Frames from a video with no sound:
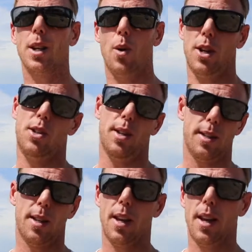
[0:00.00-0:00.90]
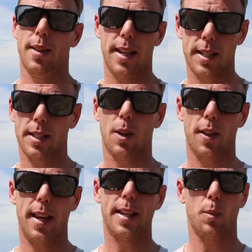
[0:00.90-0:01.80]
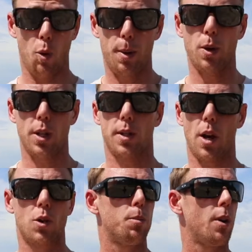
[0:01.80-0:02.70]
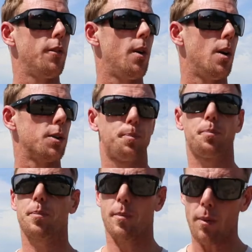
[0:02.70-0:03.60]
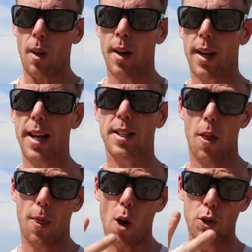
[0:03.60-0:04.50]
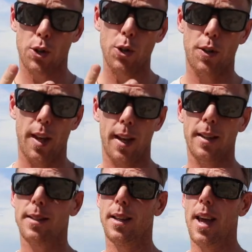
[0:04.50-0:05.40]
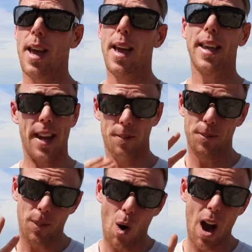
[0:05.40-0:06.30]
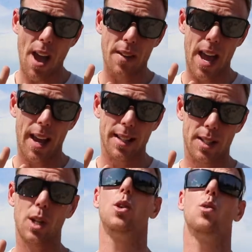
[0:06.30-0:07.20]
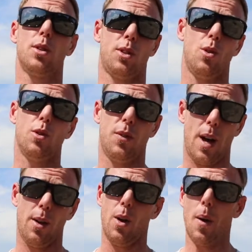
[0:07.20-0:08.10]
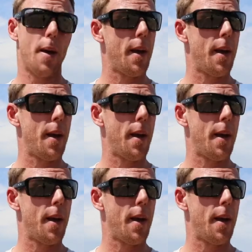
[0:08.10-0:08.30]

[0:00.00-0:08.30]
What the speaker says: questions. These are the sort of things that will build your social profiles. Okay, so those 2 things can 5x your store's value.